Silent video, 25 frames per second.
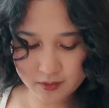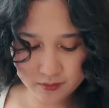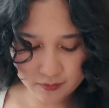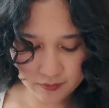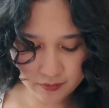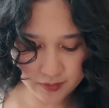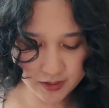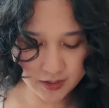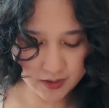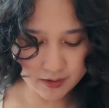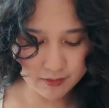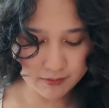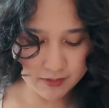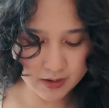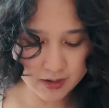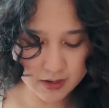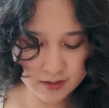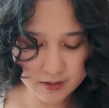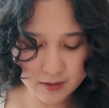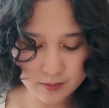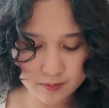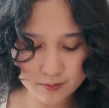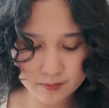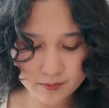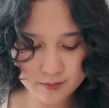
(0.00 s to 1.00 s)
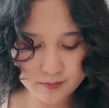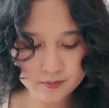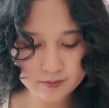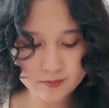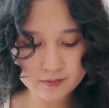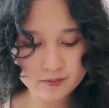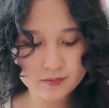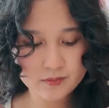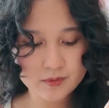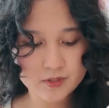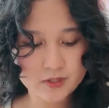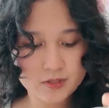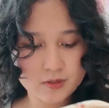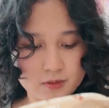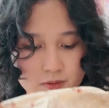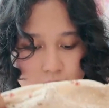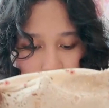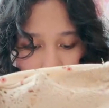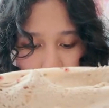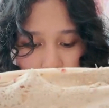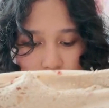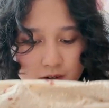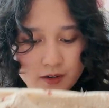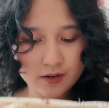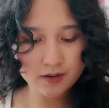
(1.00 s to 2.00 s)
a very random
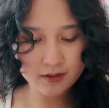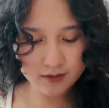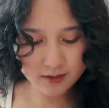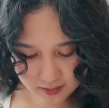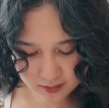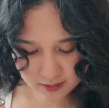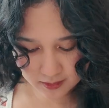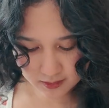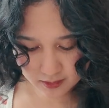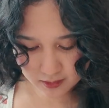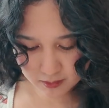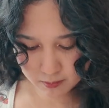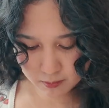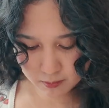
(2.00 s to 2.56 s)
store in a